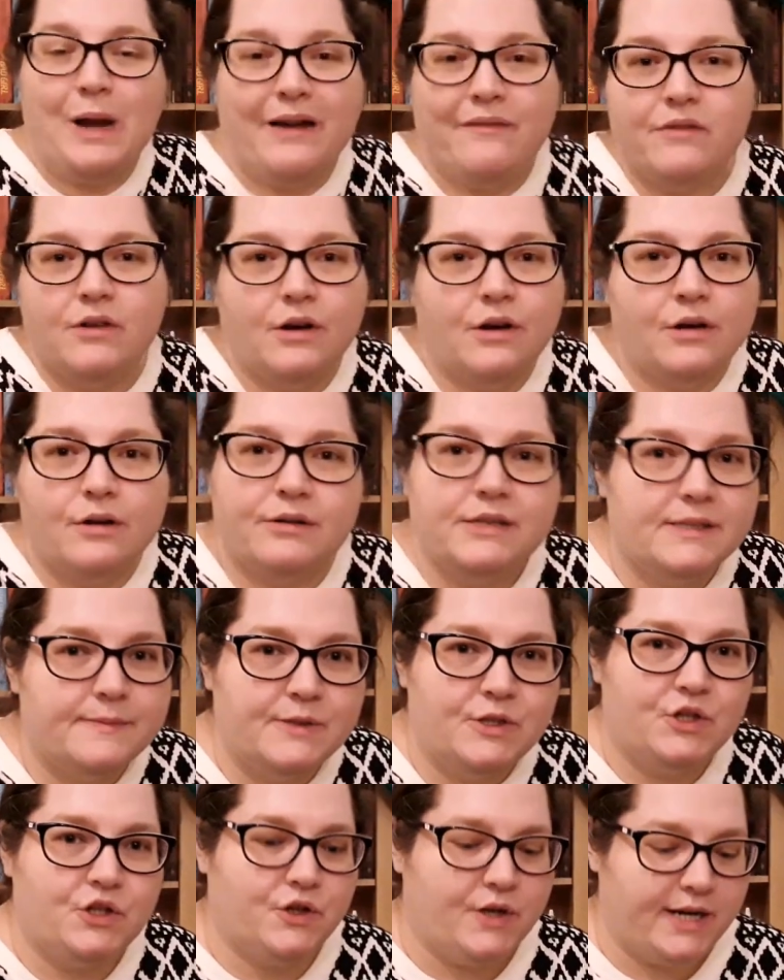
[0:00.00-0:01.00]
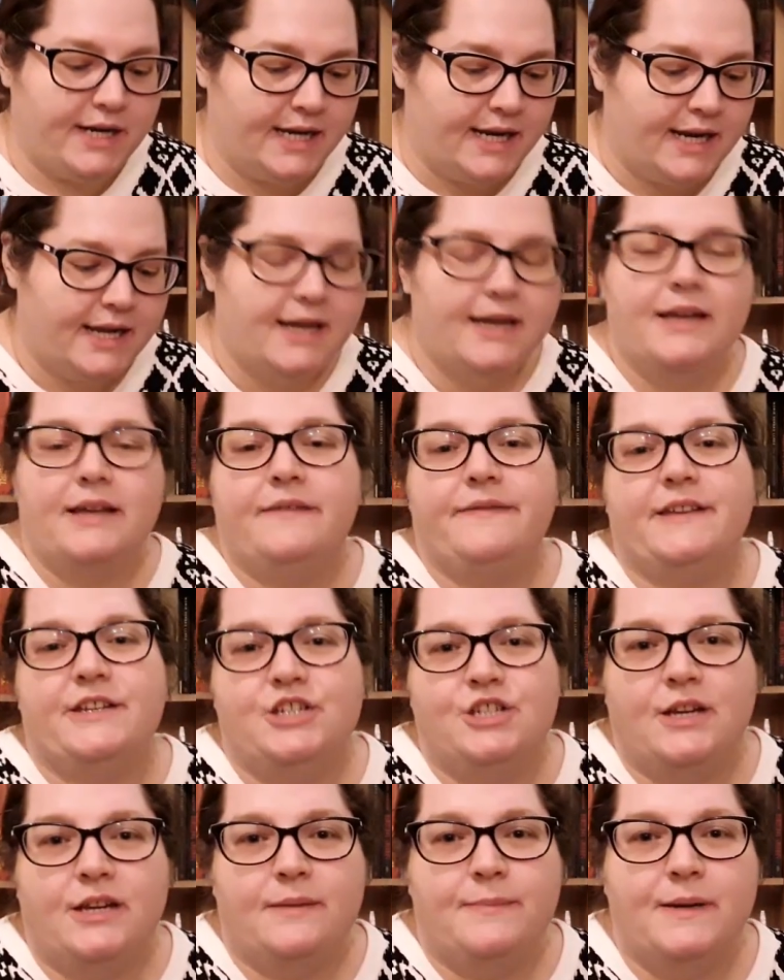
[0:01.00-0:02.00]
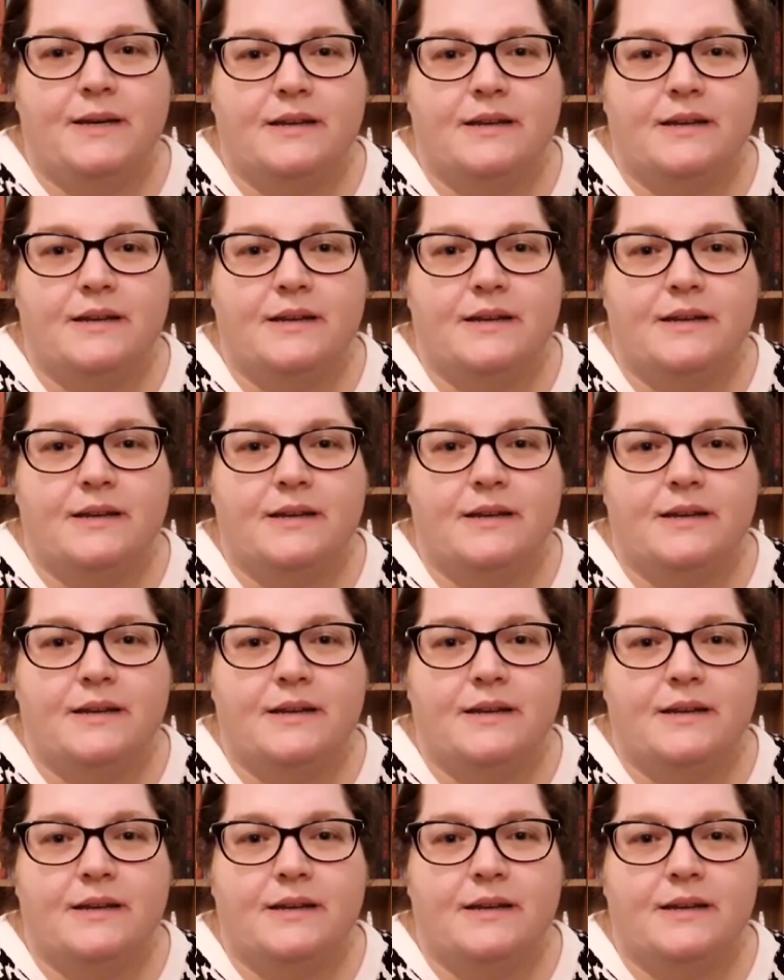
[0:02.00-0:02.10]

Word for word: We haven't got a Christmas tree this year